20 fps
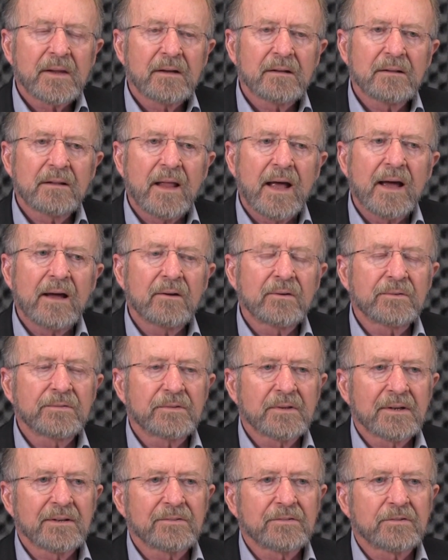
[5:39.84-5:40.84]

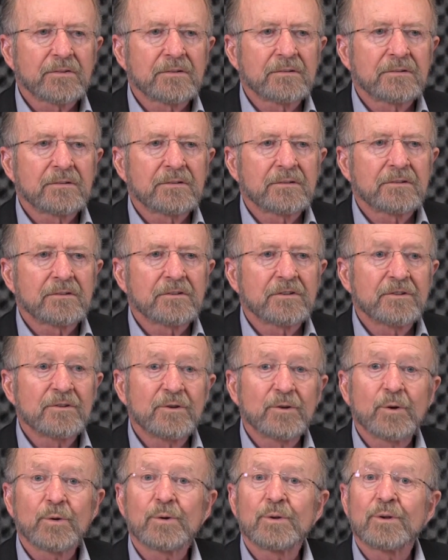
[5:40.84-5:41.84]
allows us to
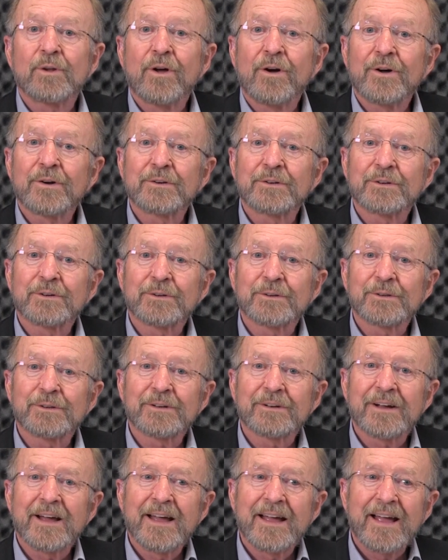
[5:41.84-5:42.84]
no
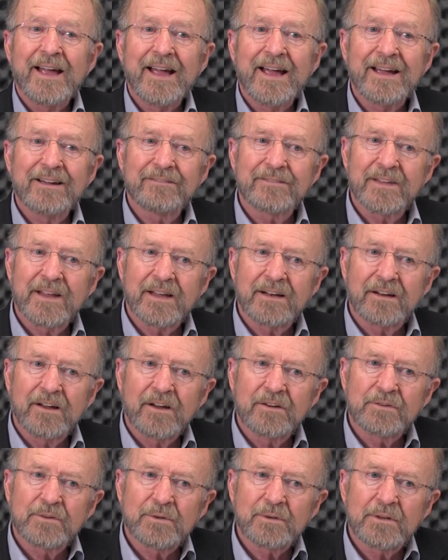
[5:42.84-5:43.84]
longer have that
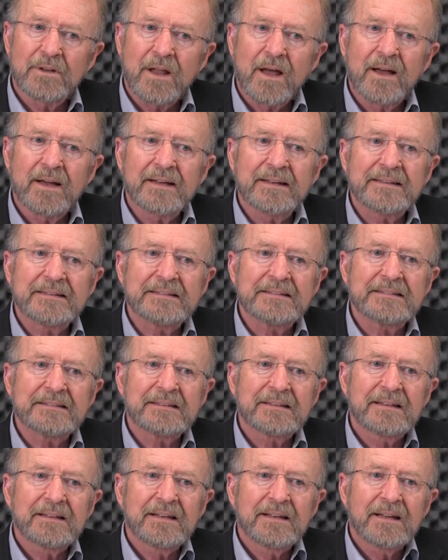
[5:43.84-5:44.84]

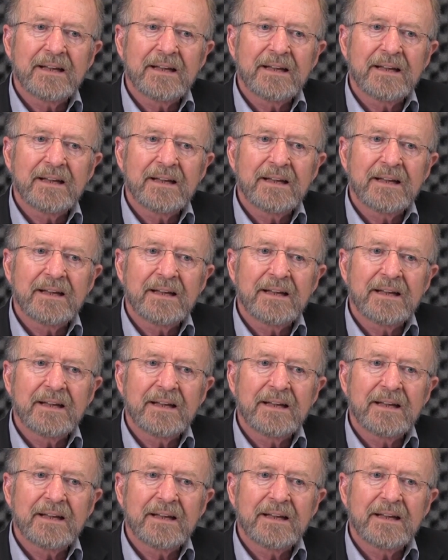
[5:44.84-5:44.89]
underlying